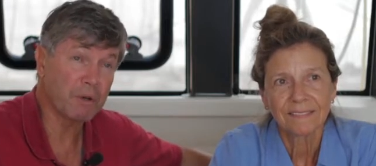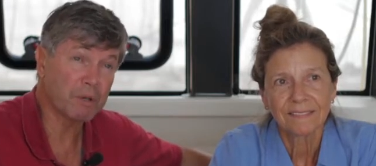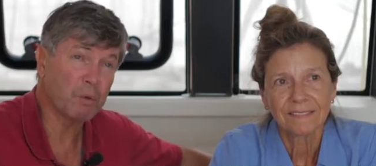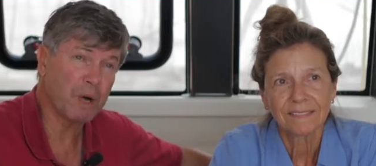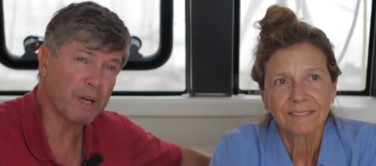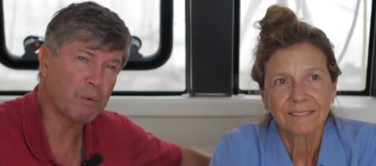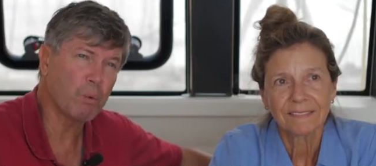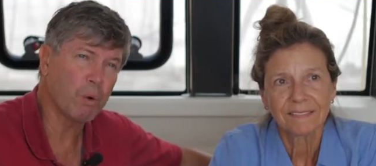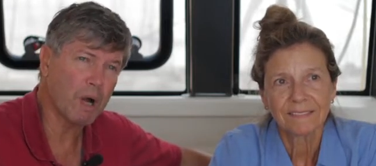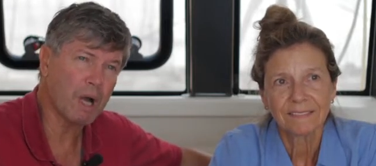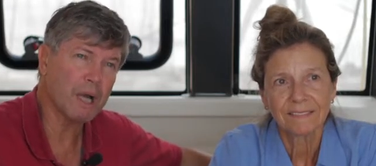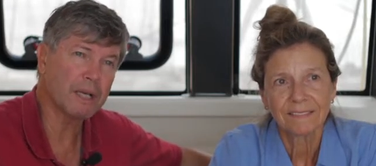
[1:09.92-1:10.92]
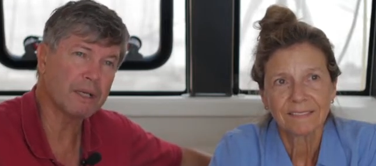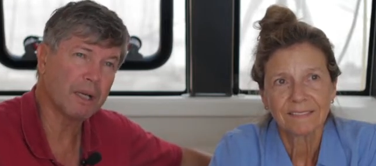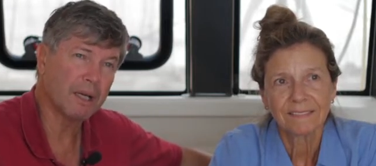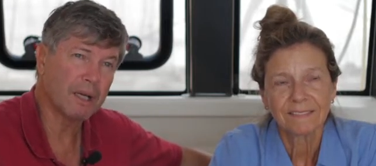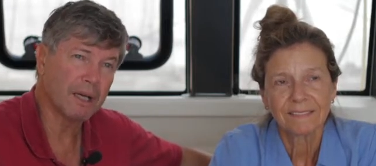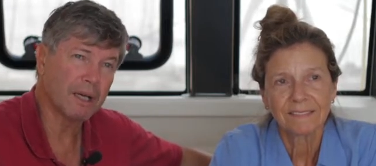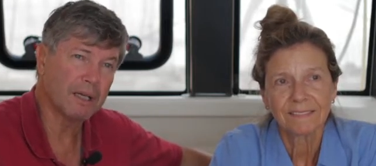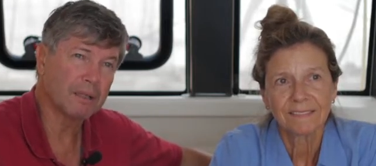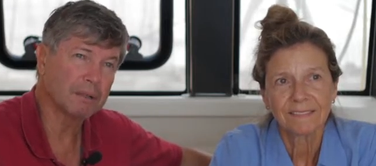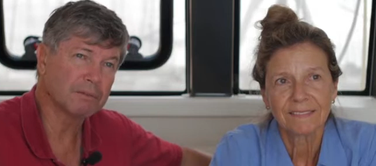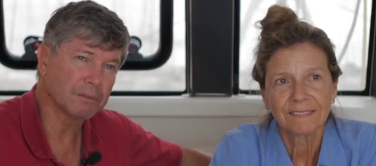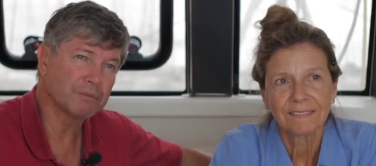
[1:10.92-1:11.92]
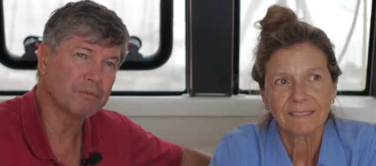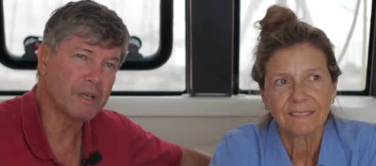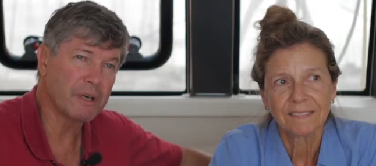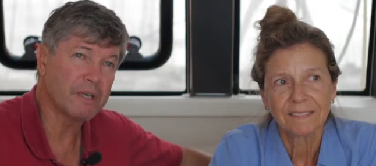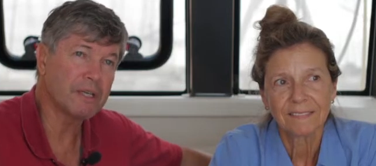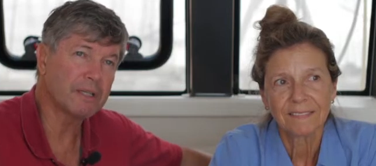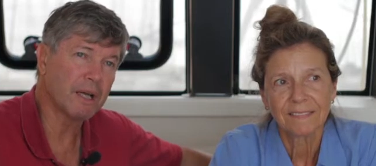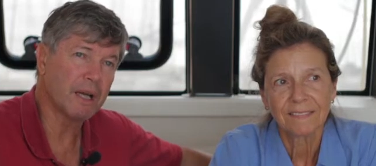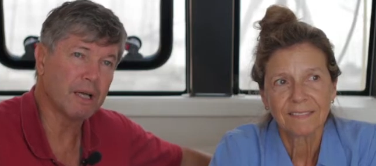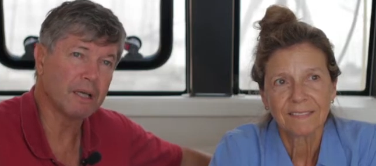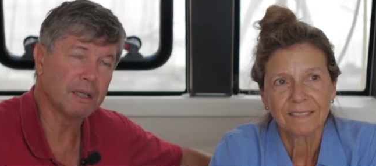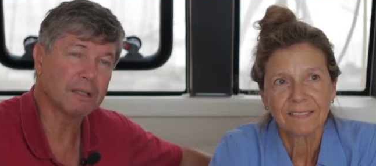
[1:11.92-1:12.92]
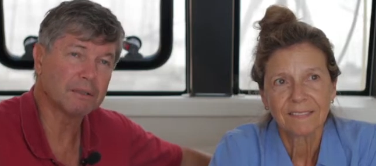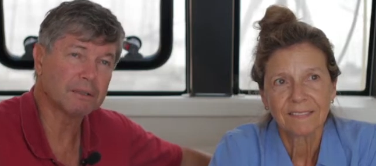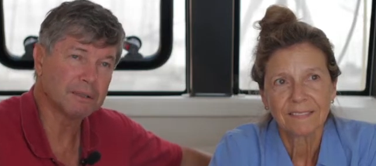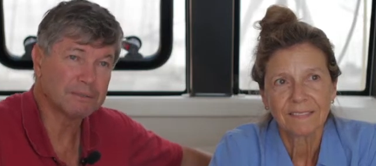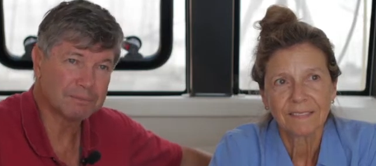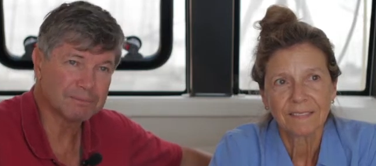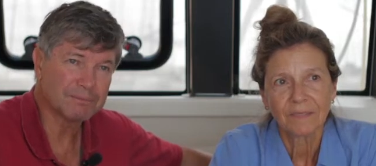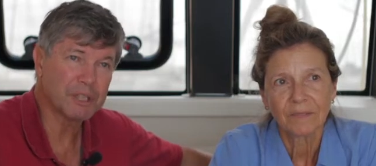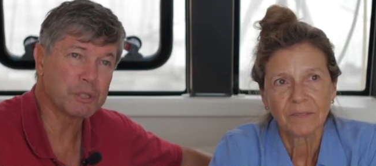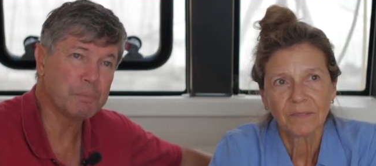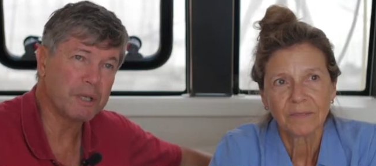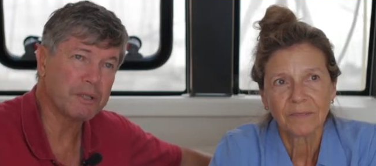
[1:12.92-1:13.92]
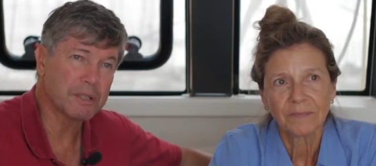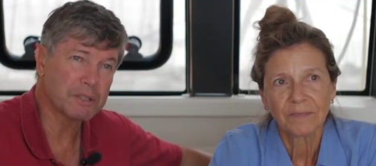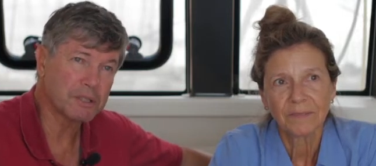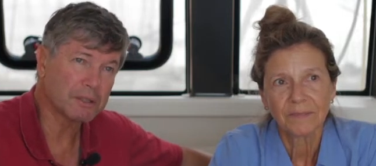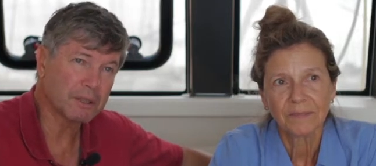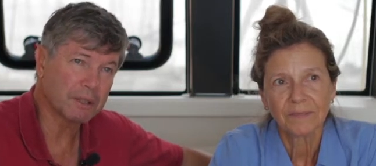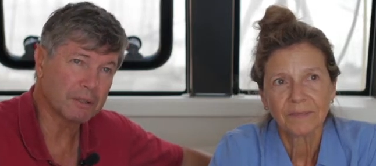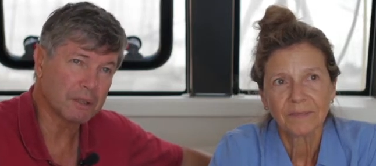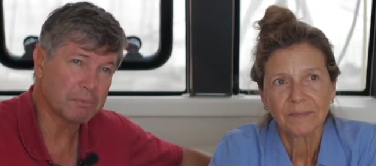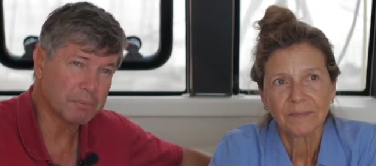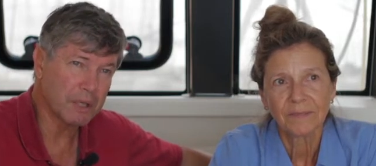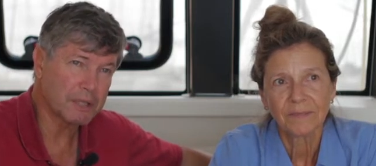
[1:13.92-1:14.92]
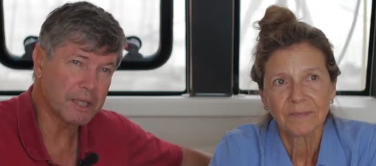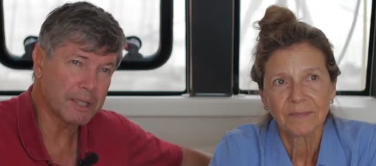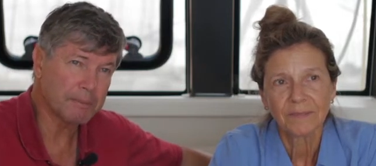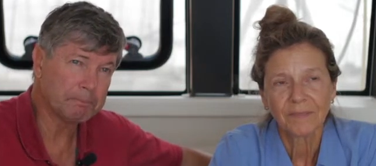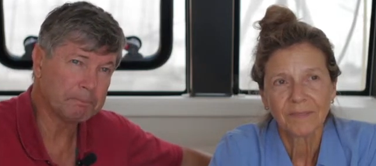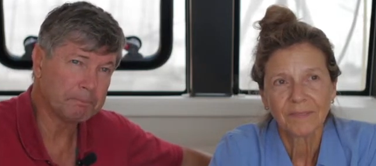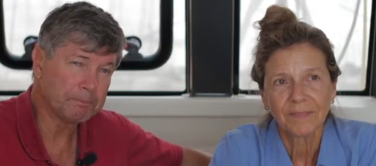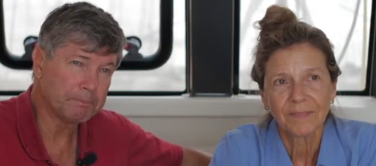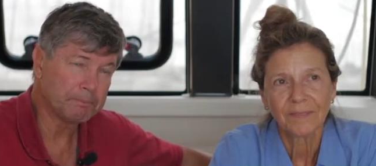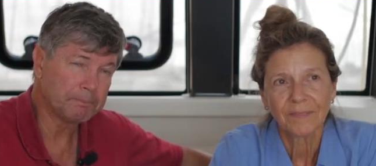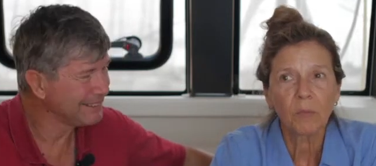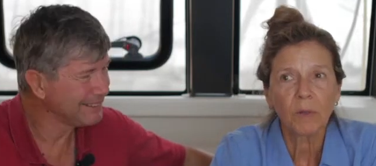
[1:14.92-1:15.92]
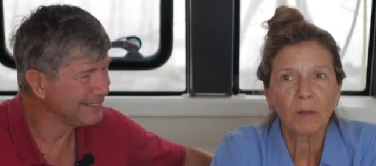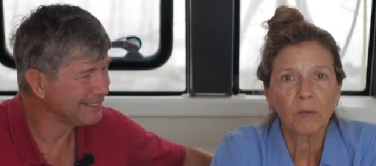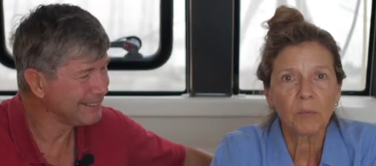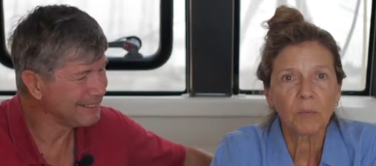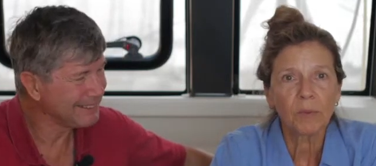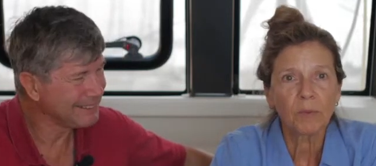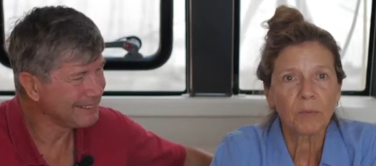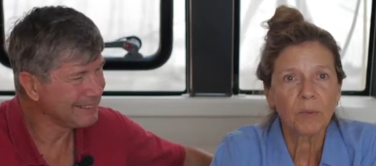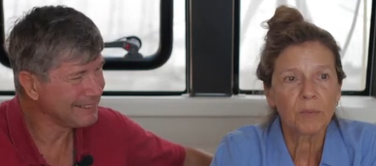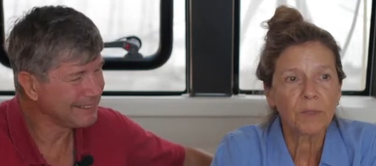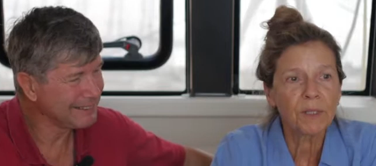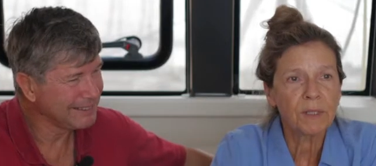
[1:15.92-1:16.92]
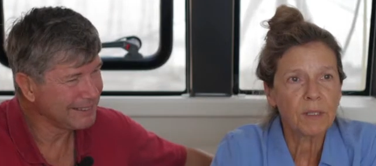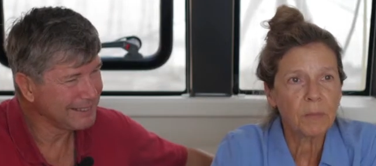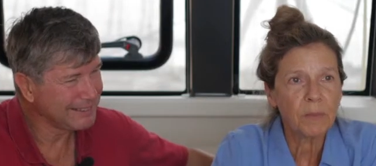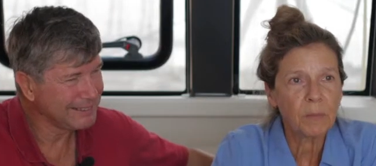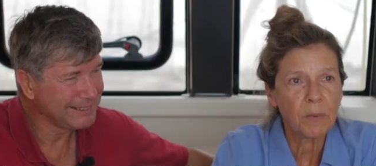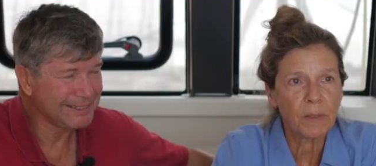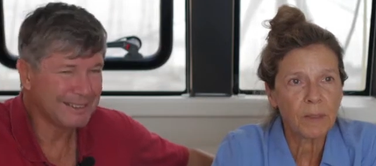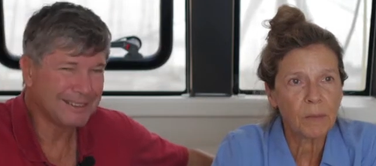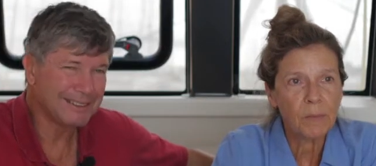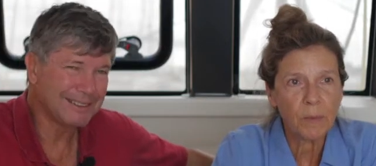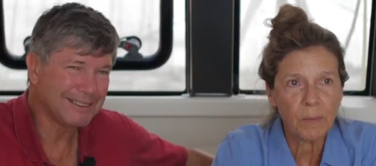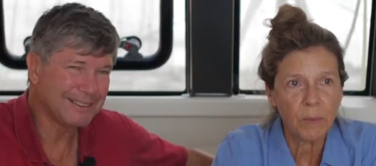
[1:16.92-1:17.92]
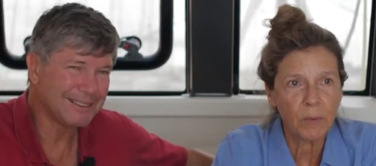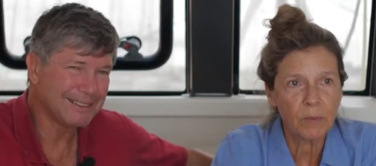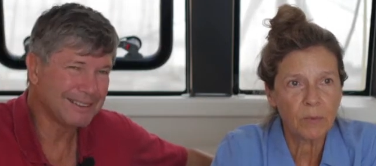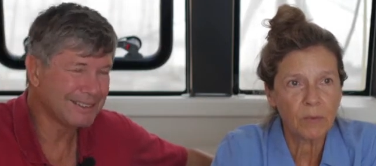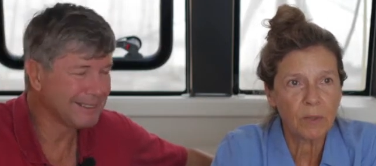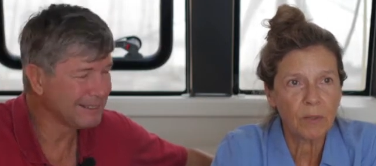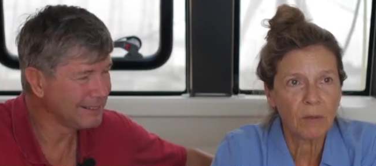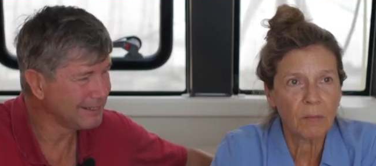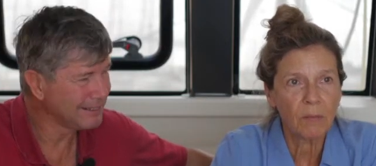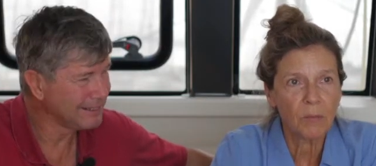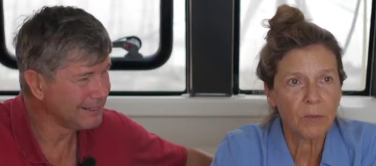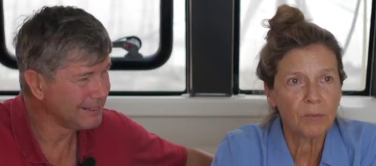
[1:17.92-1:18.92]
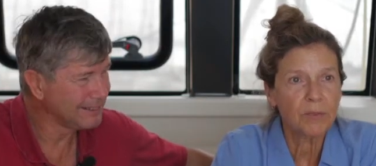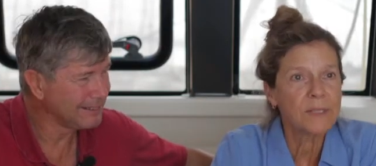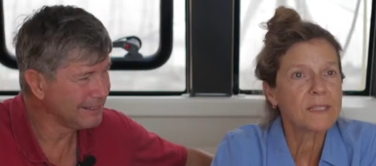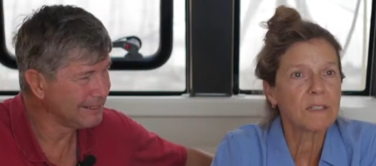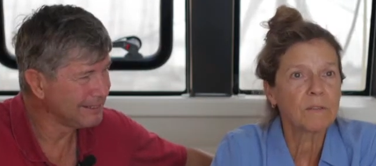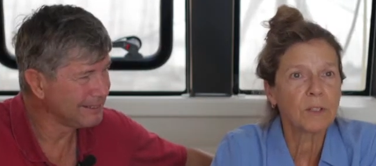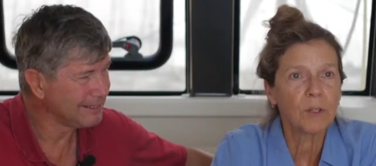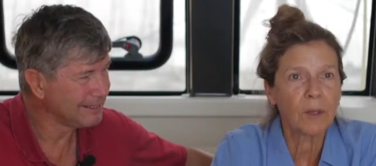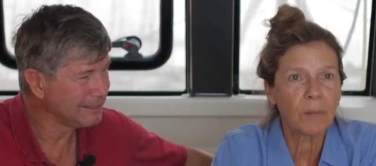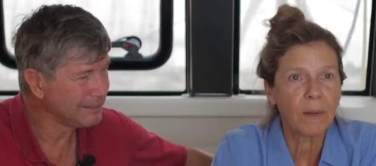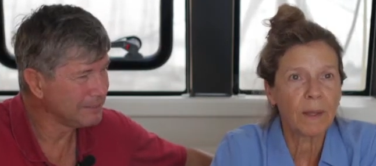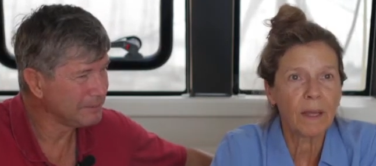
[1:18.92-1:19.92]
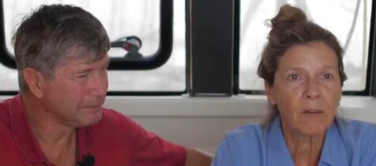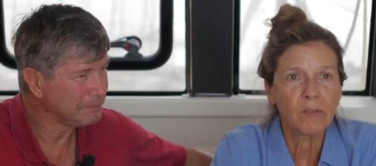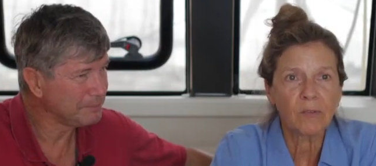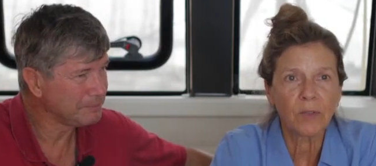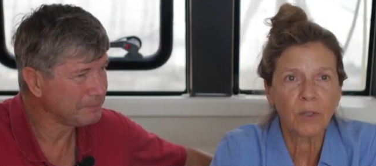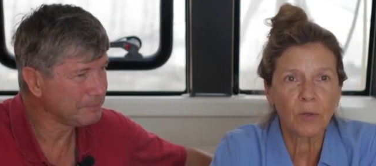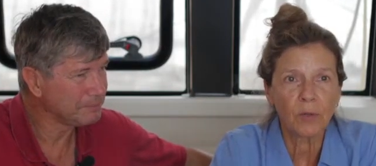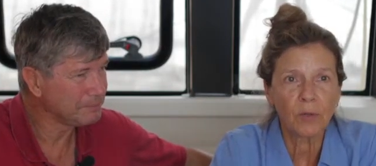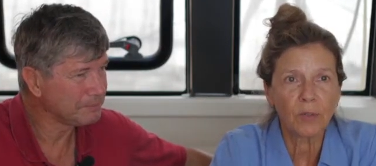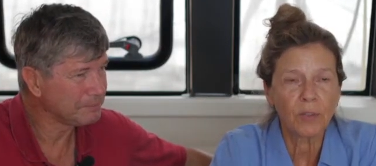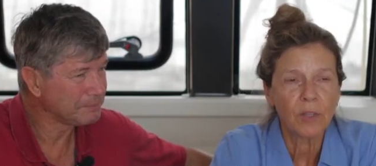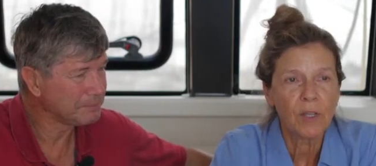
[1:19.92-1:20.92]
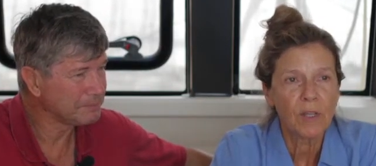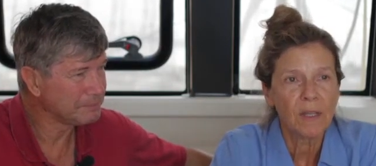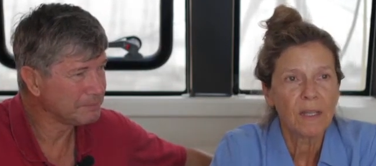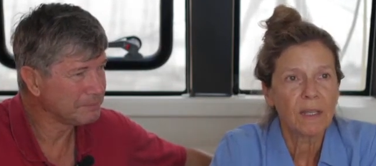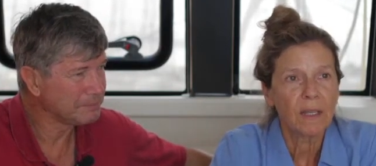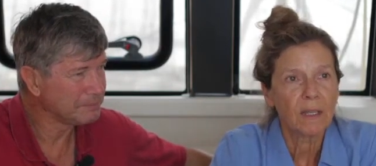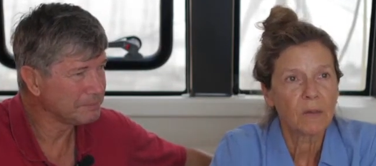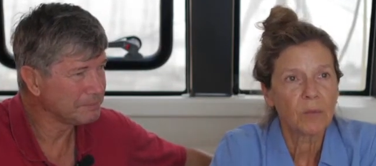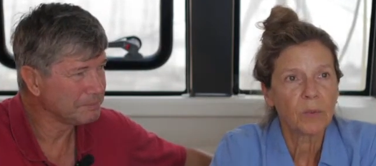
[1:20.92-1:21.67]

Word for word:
Speaker 1: got quite a wide, uh, varied uh, experience in boating.
Speaker 2: Well, when we come and pick up the boat, um, we receive it on behalf of the owner and